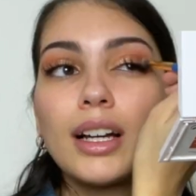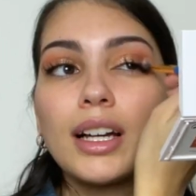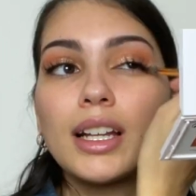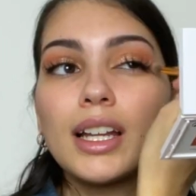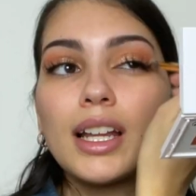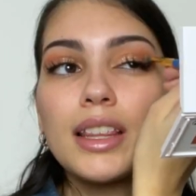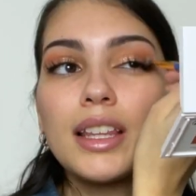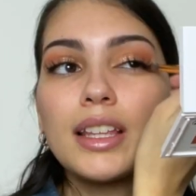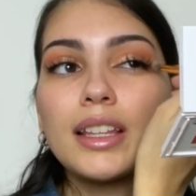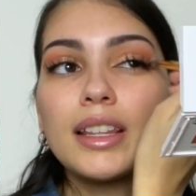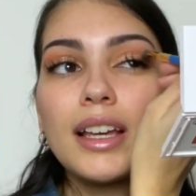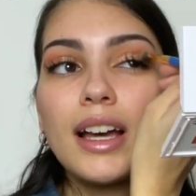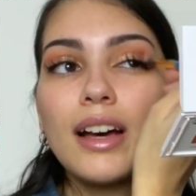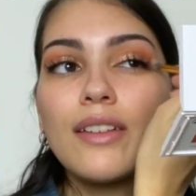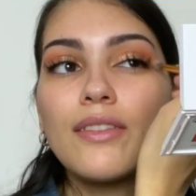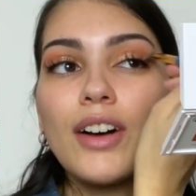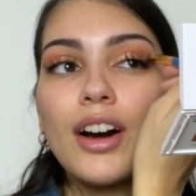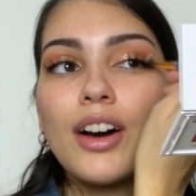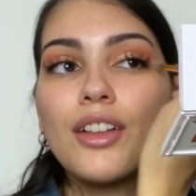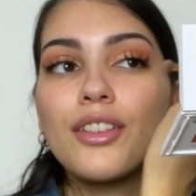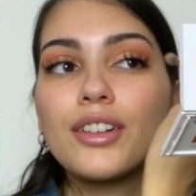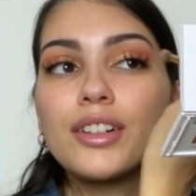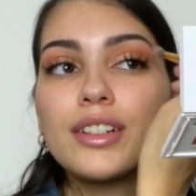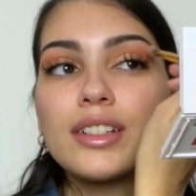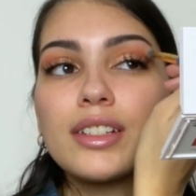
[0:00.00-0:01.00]
And I think they have
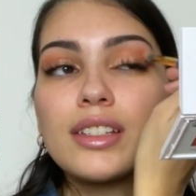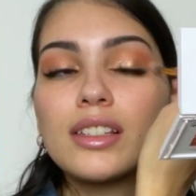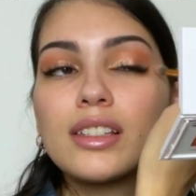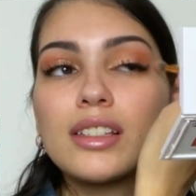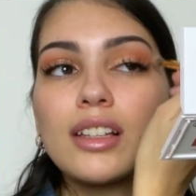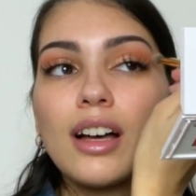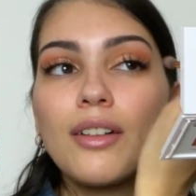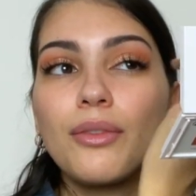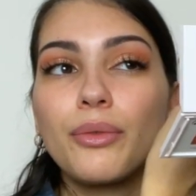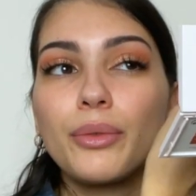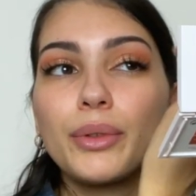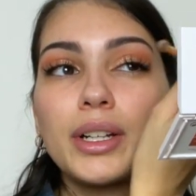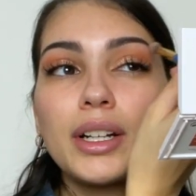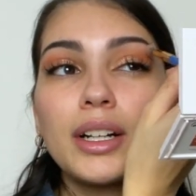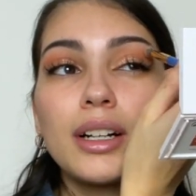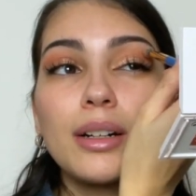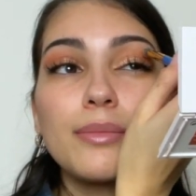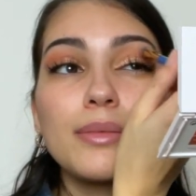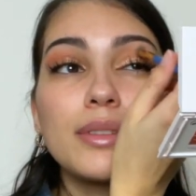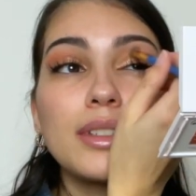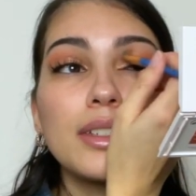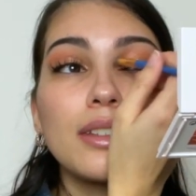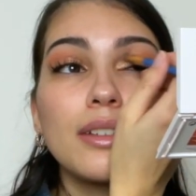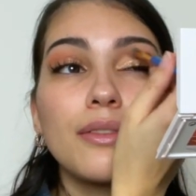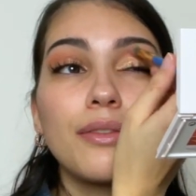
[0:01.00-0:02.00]
other stuff when it
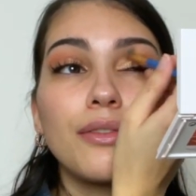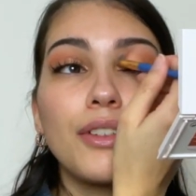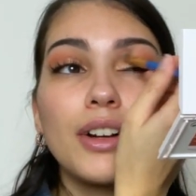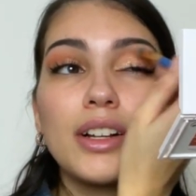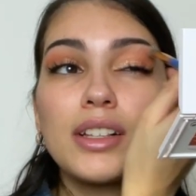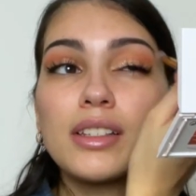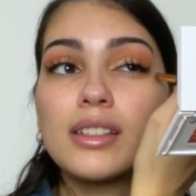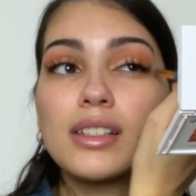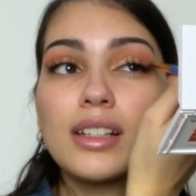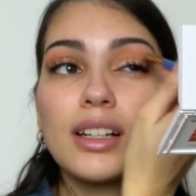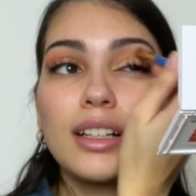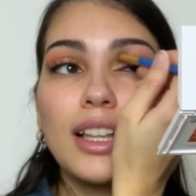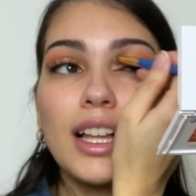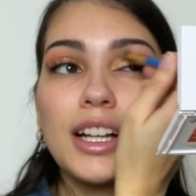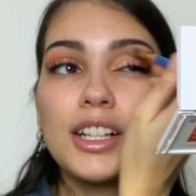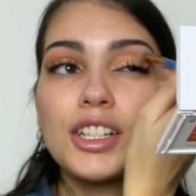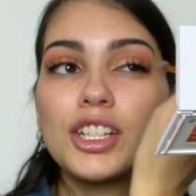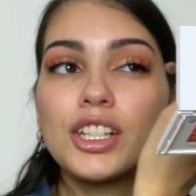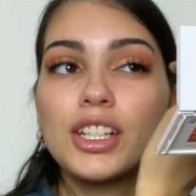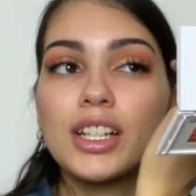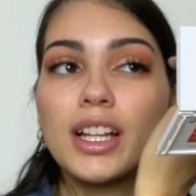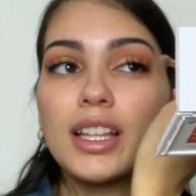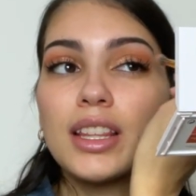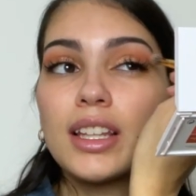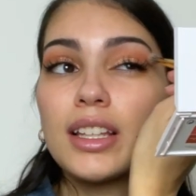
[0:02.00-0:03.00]
comes to the Friends
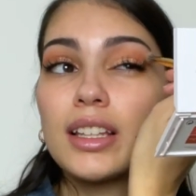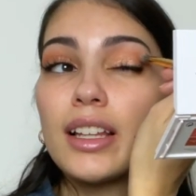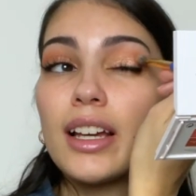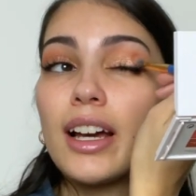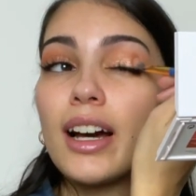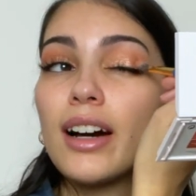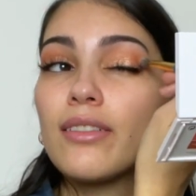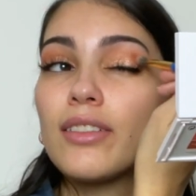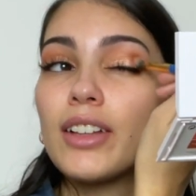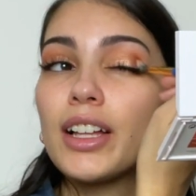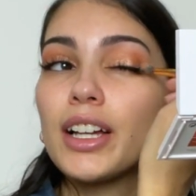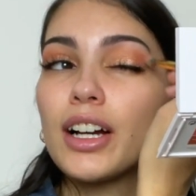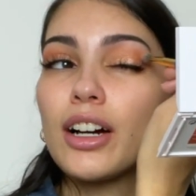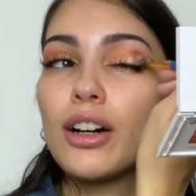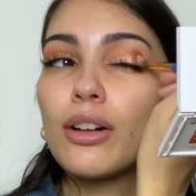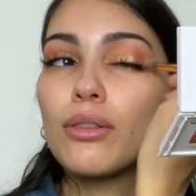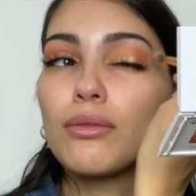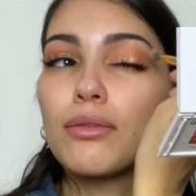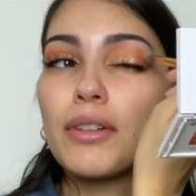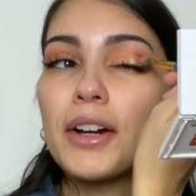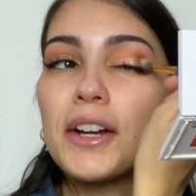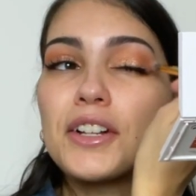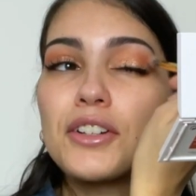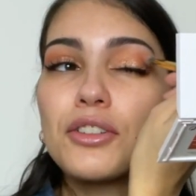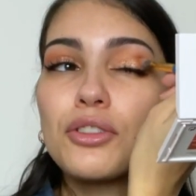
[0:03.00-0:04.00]
collection. I think they have like a
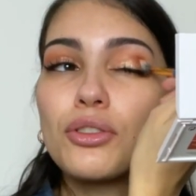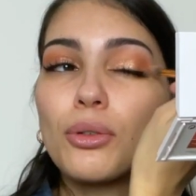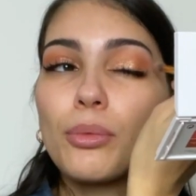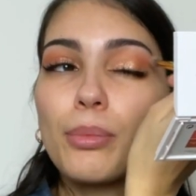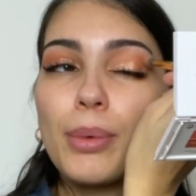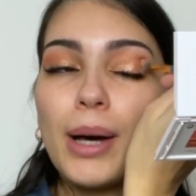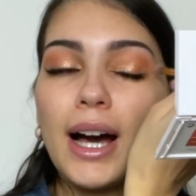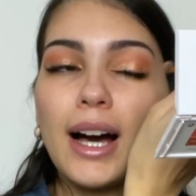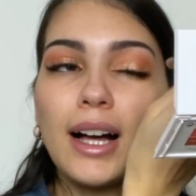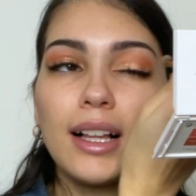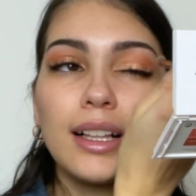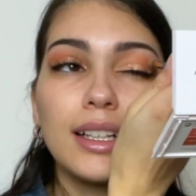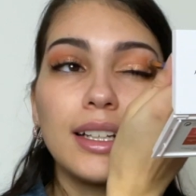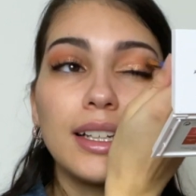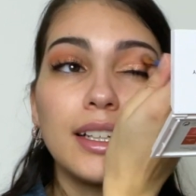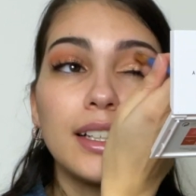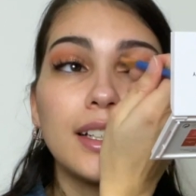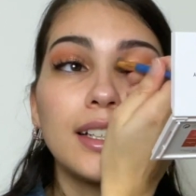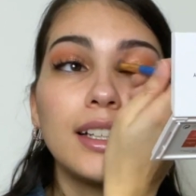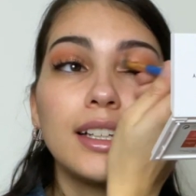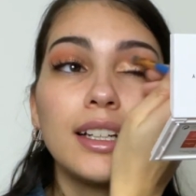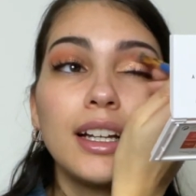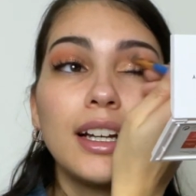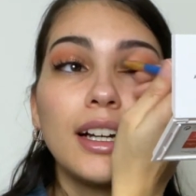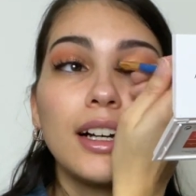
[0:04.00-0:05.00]
Rachel
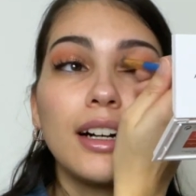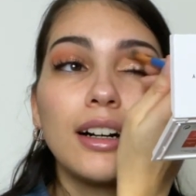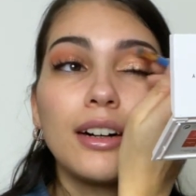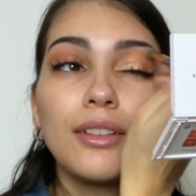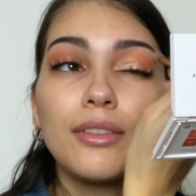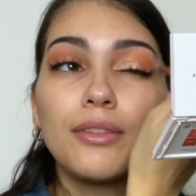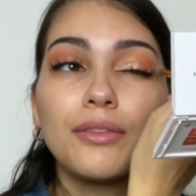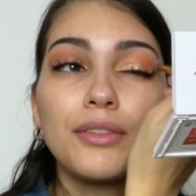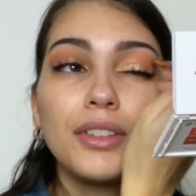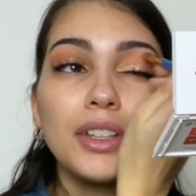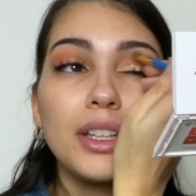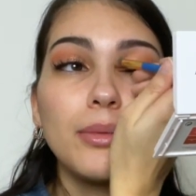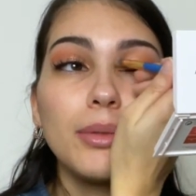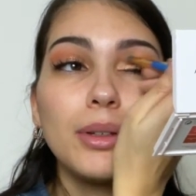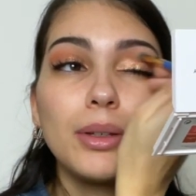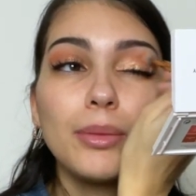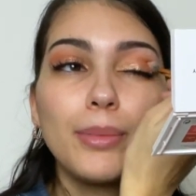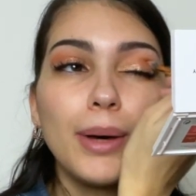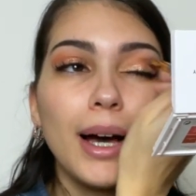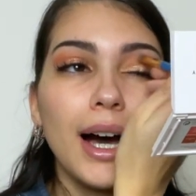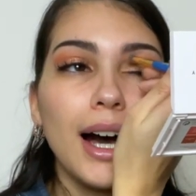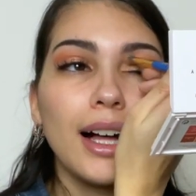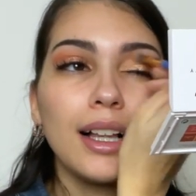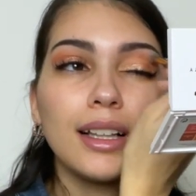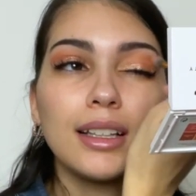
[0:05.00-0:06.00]
palette, a Phoebe
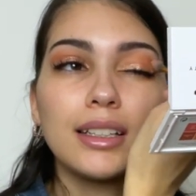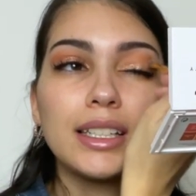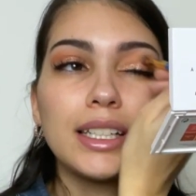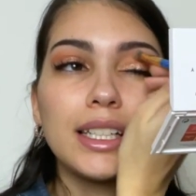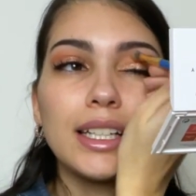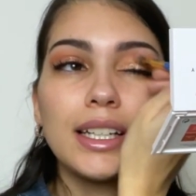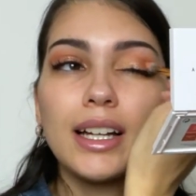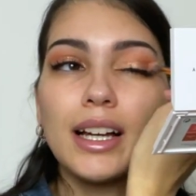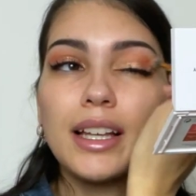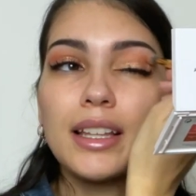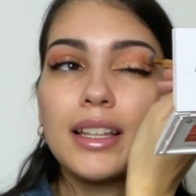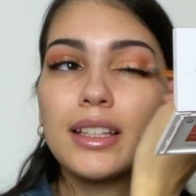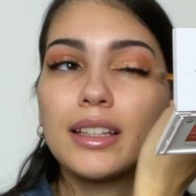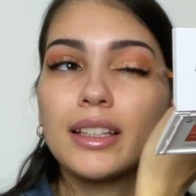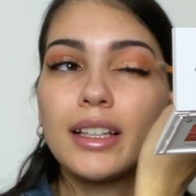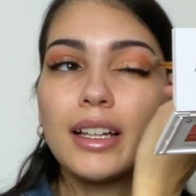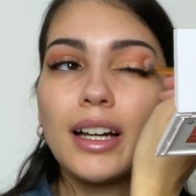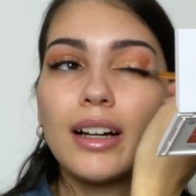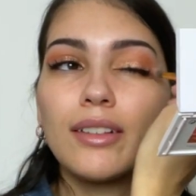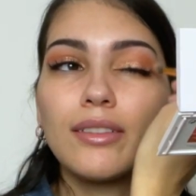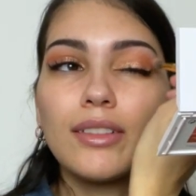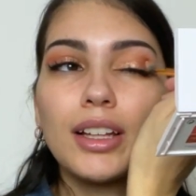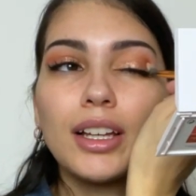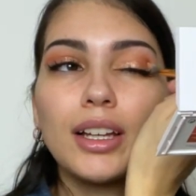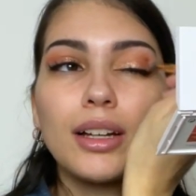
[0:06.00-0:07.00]
palette. I think they
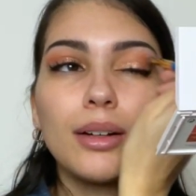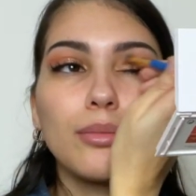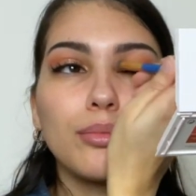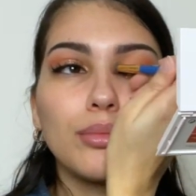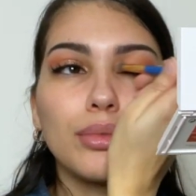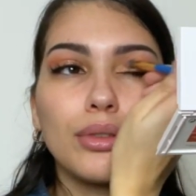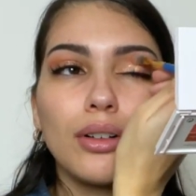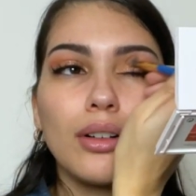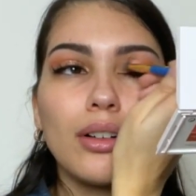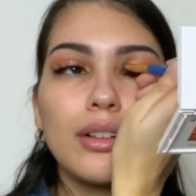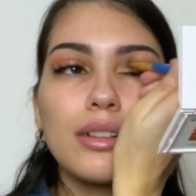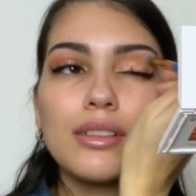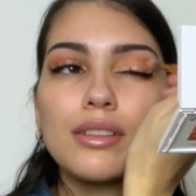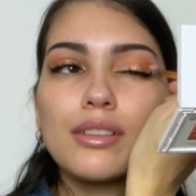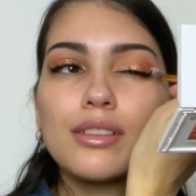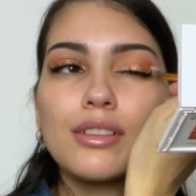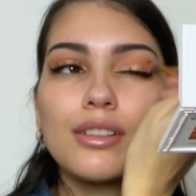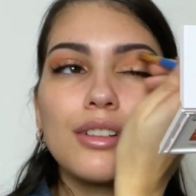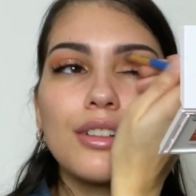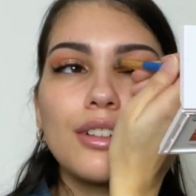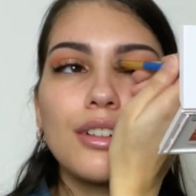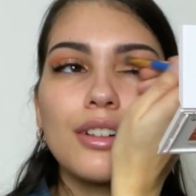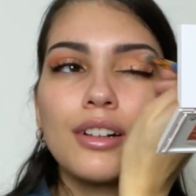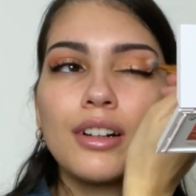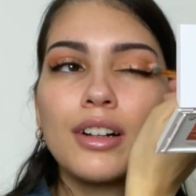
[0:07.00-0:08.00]
have like a
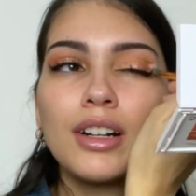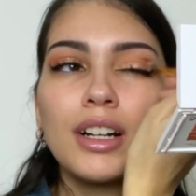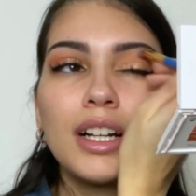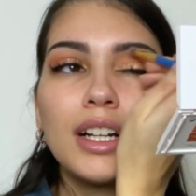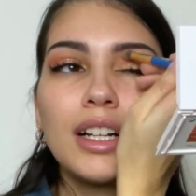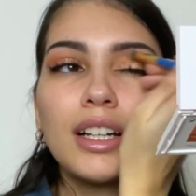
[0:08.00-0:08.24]
bronzer.